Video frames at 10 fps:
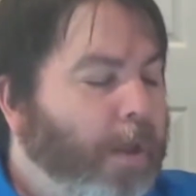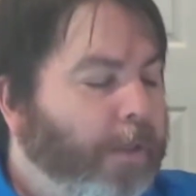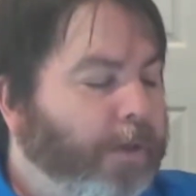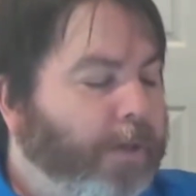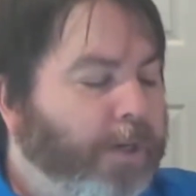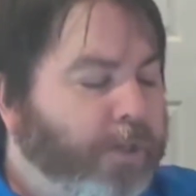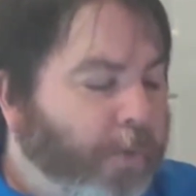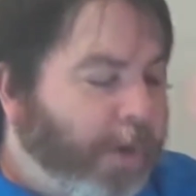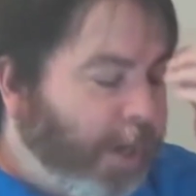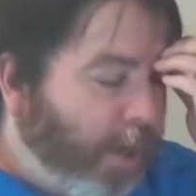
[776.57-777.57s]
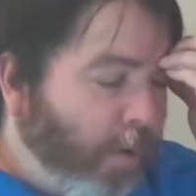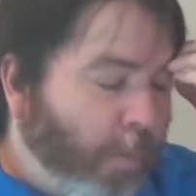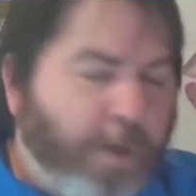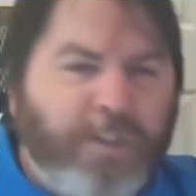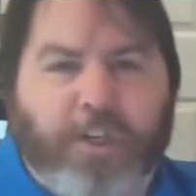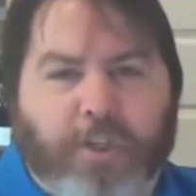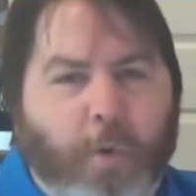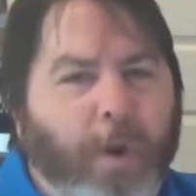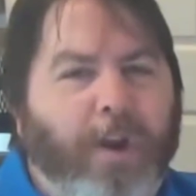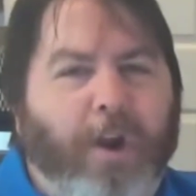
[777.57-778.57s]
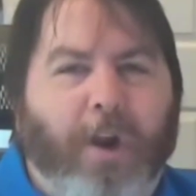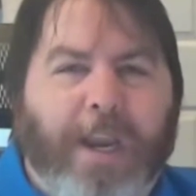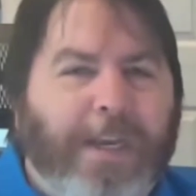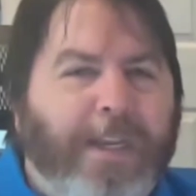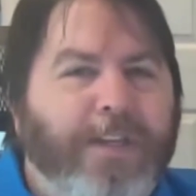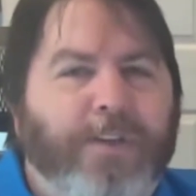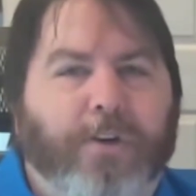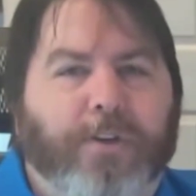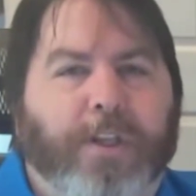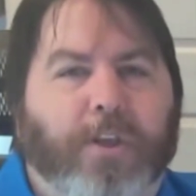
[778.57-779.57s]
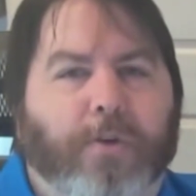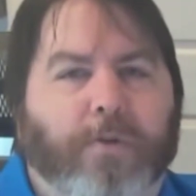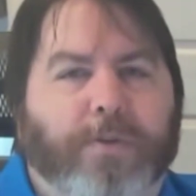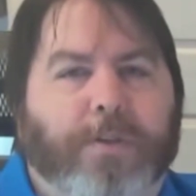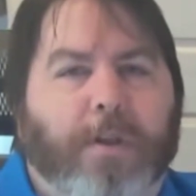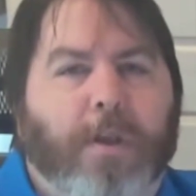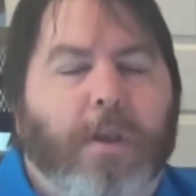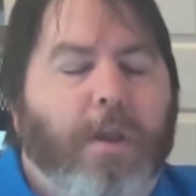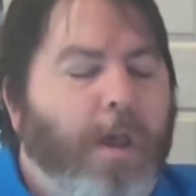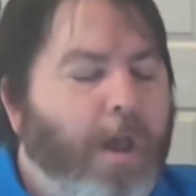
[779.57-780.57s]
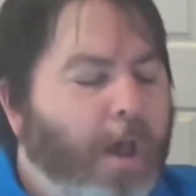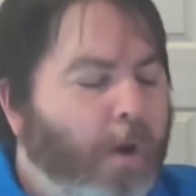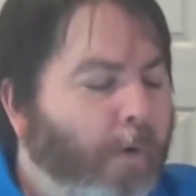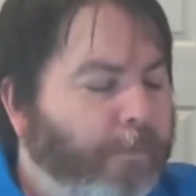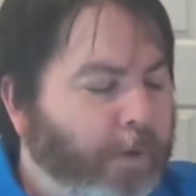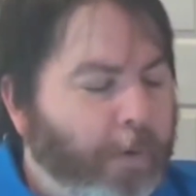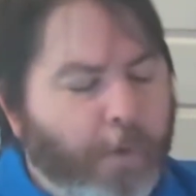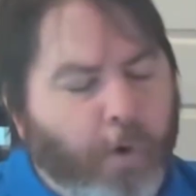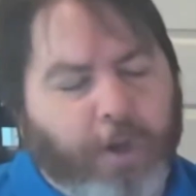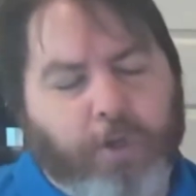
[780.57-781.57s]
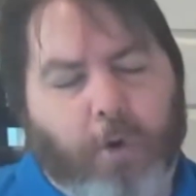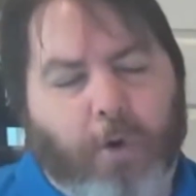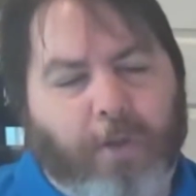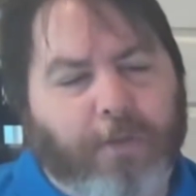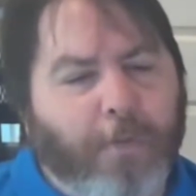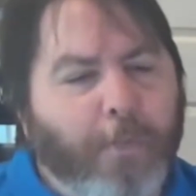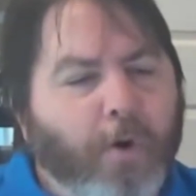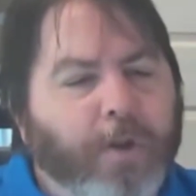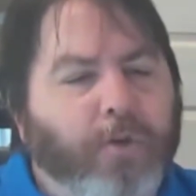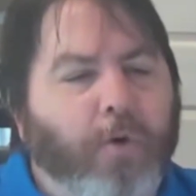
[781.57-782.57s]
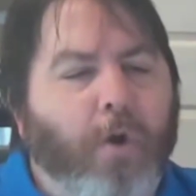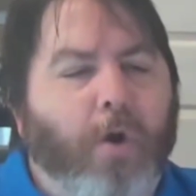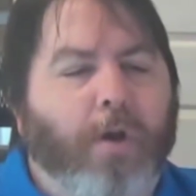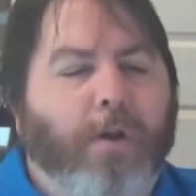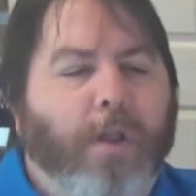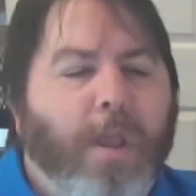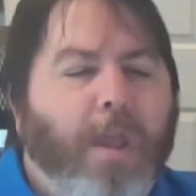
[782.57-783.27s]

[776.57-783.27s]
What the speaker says: The touchscreen was just quicker and easier to use over the remote control. The remote control,